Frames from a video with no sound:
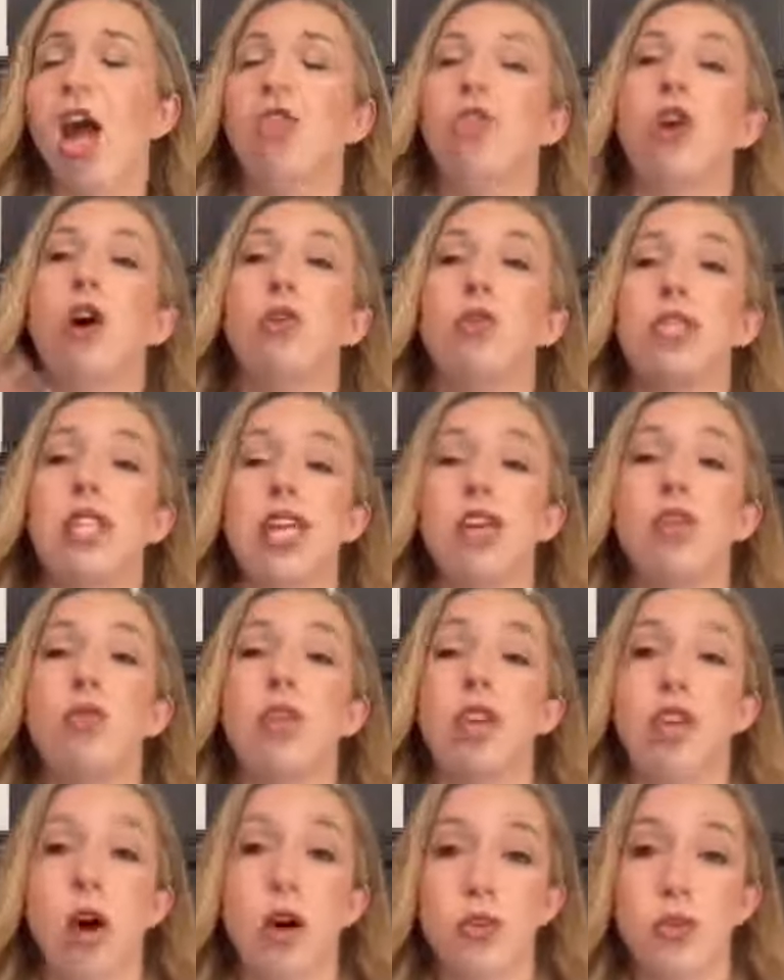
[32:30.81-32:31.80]
Those you
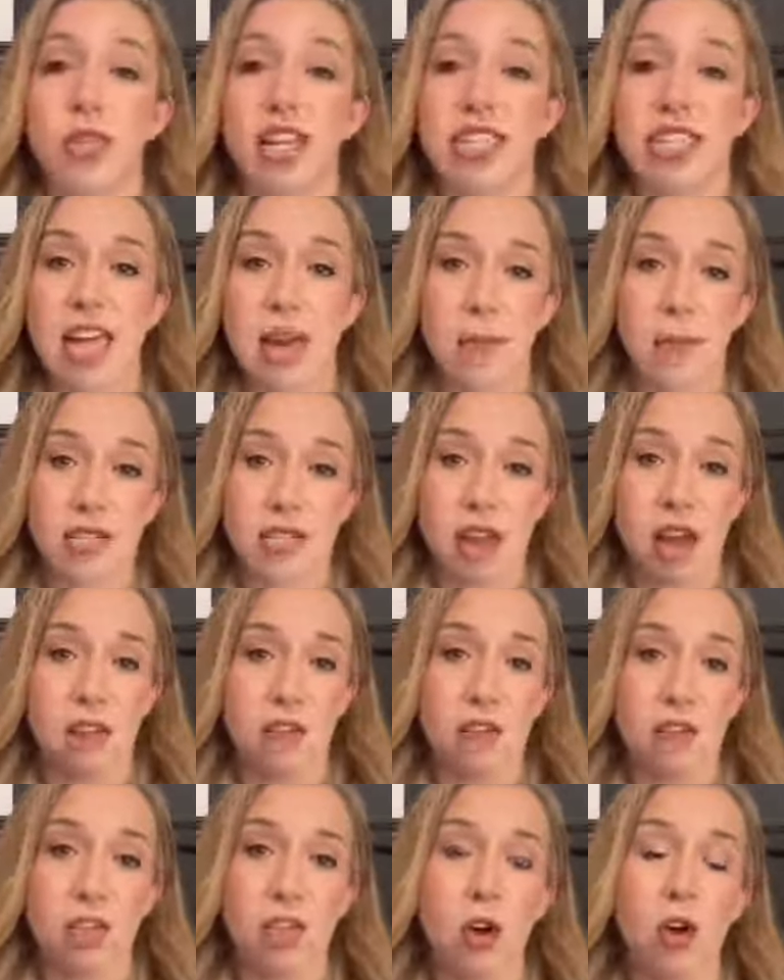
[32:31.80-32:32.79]
can also get 10% off
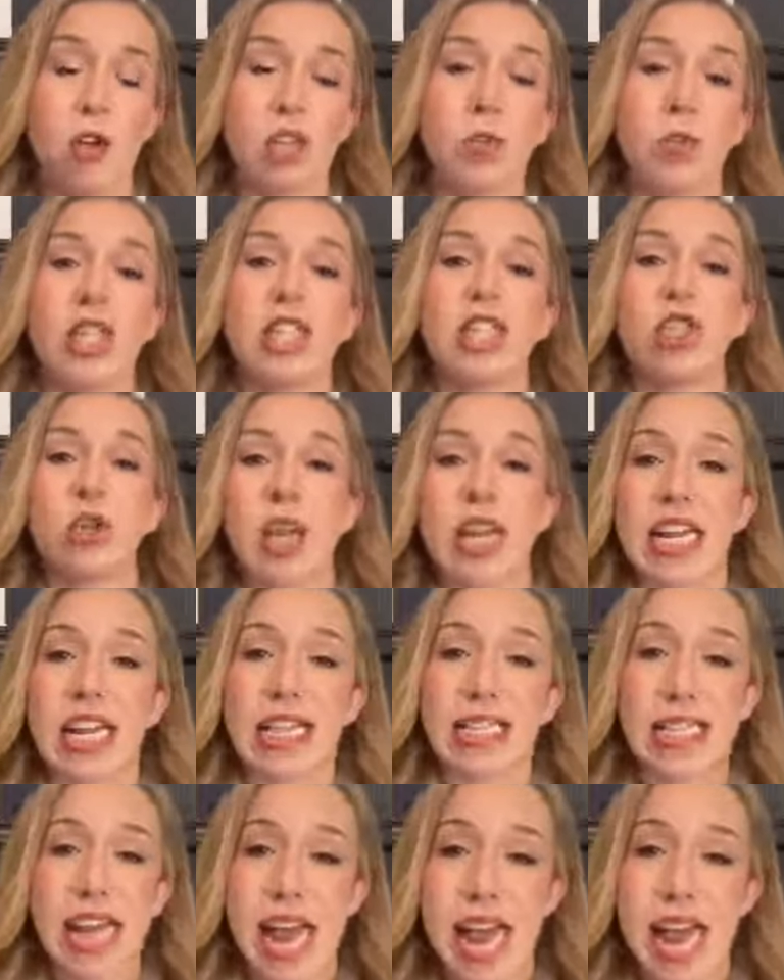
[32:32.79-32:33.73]
of those with Training